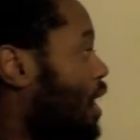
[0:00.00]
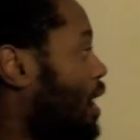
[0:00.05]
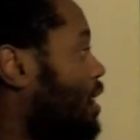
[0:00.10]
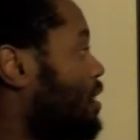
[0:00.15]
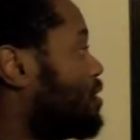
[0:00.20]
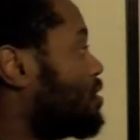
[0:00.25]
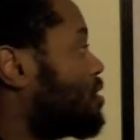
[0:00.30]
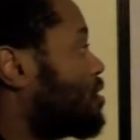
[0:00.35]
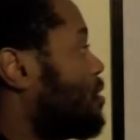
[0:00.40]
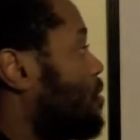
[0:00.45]

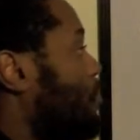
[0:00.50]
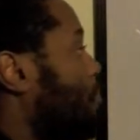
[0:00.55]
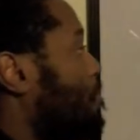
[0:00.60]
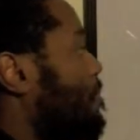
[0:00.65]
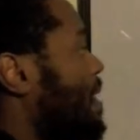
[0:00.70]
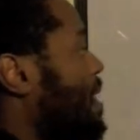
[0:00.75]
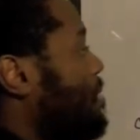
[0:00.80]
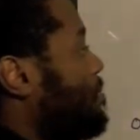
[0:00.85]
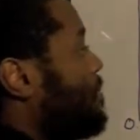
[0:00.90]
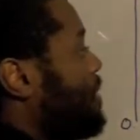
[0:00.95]
And
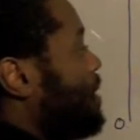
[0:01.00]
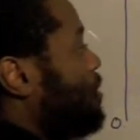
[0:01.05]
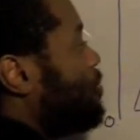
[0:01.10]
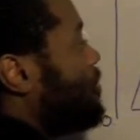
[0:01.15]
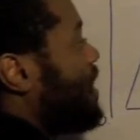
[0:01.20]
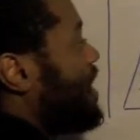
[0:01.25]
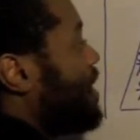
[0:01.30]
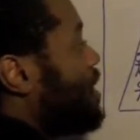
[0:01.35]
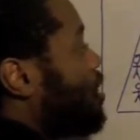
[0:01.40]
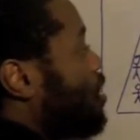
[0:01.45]
maybe
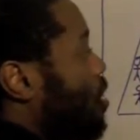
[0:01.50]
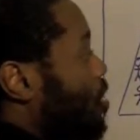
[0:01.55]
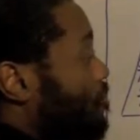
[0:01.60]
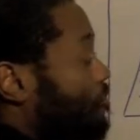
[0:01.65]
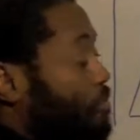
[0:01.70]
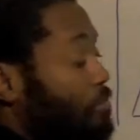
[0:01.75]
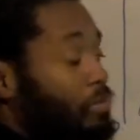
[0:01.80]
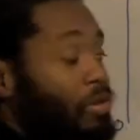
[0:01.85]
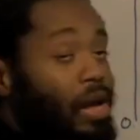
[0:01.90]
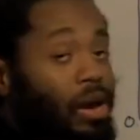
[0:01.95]
they can go
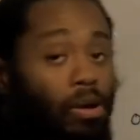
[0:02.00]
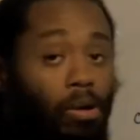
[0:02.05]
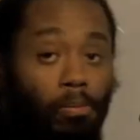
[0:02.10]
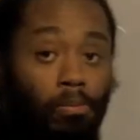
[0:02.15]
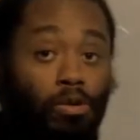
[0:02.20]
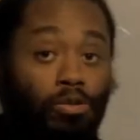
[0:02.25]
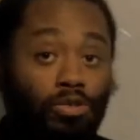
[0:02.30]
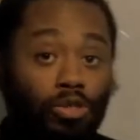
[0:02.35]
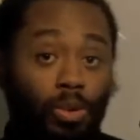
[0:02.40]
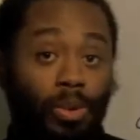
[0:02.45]
on from there
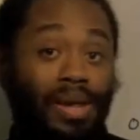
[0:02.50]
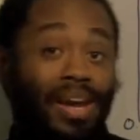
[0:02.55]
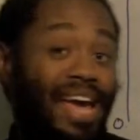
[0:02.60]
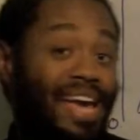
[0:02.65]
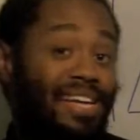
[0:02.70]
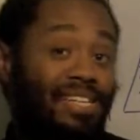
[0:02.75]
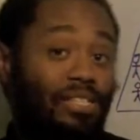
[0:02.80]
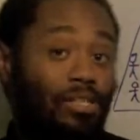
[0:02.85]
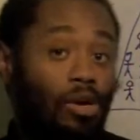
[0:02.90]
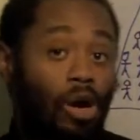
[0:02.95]
and move to an
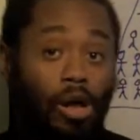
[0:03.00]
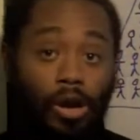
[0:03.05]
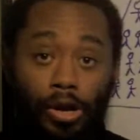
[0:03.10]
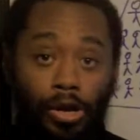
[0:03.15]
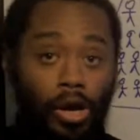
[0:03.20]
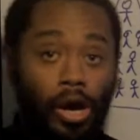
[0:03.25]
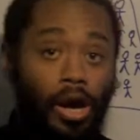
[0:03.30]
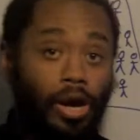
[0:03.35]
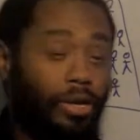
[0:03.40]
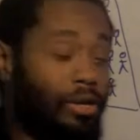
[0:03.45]
eight and
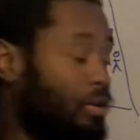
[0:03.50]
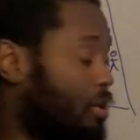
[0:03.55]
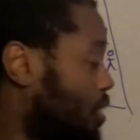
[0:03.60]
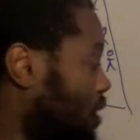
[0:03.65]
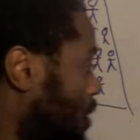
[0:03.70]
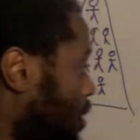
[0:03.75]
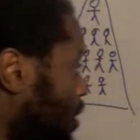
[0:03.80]
a nine.